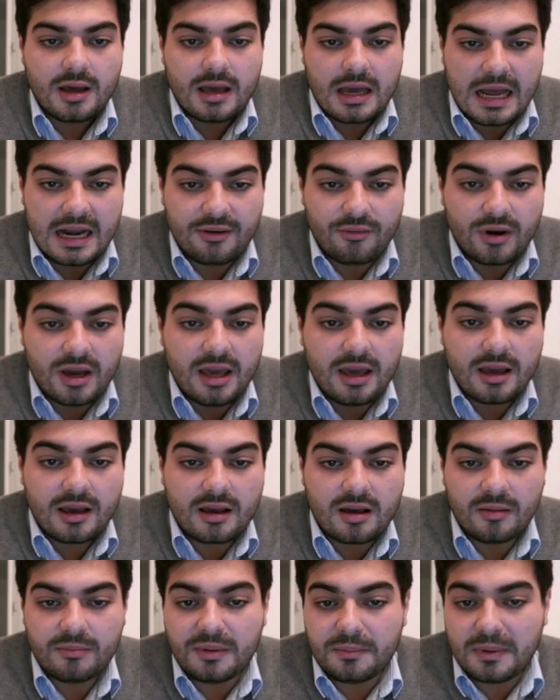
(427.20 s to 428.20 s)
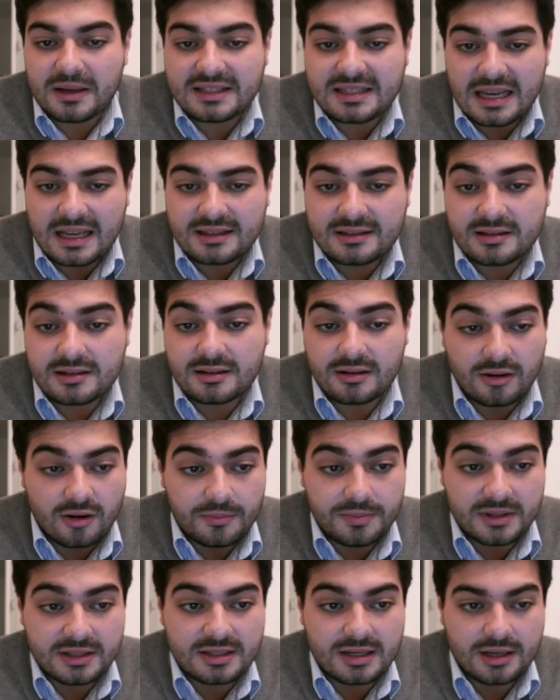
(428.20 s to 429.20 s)
Anyway, Command plus Enter
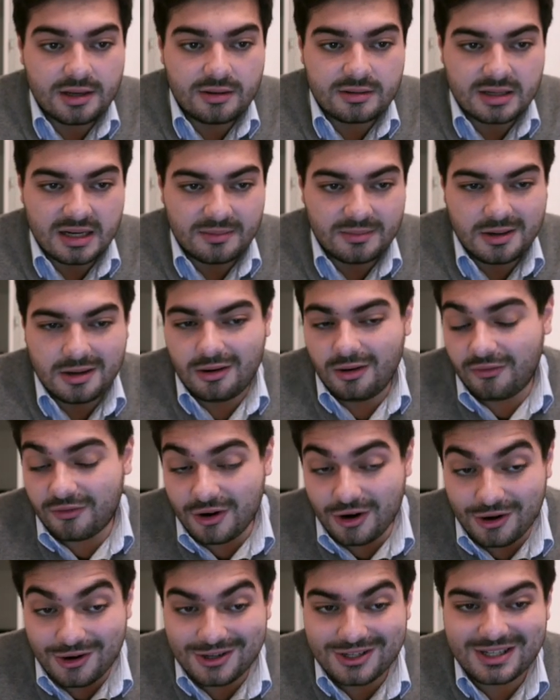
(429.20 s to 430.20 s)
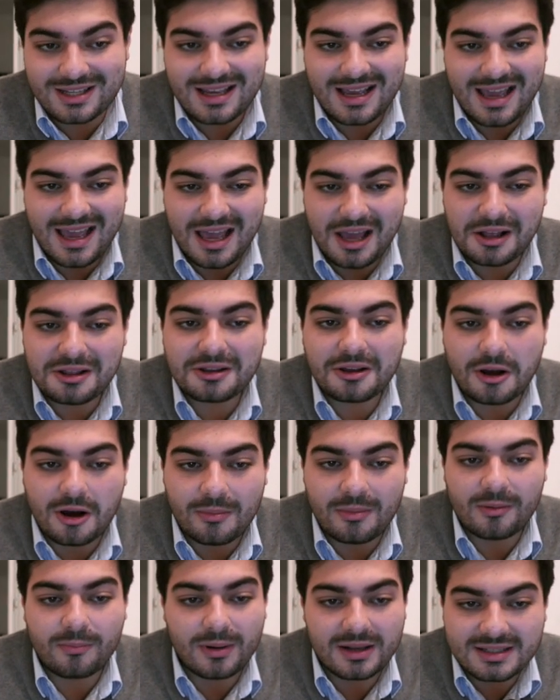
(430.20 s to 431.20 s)
opens a new terminal, of course, and
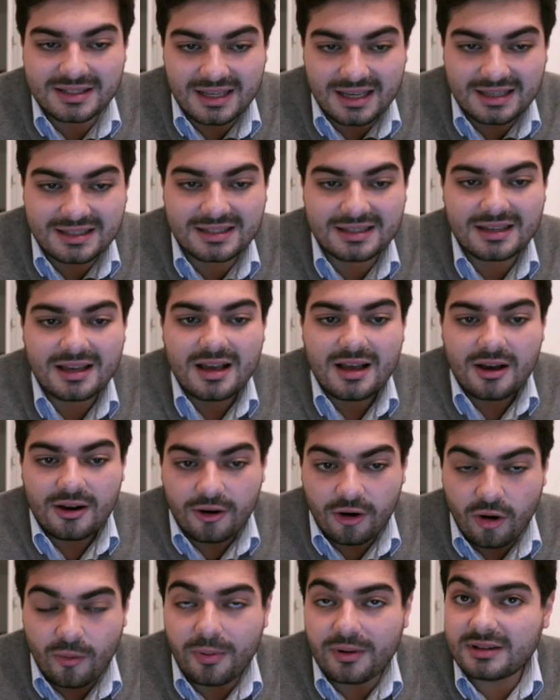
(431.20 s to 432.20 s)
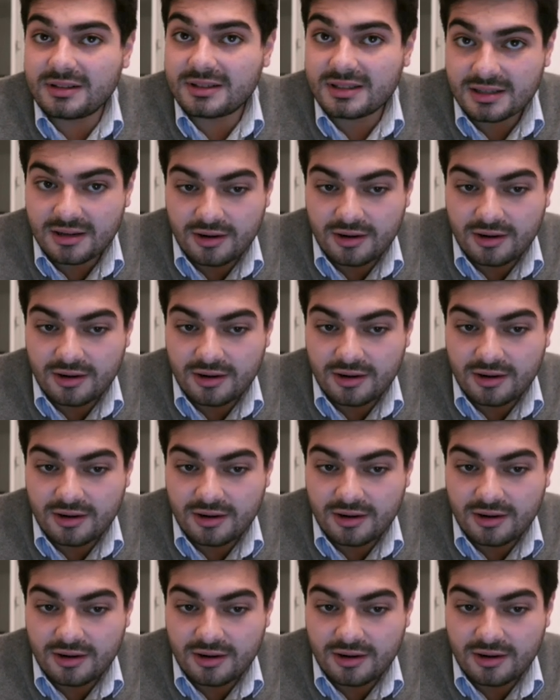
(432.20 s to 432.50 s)
Command plus X opens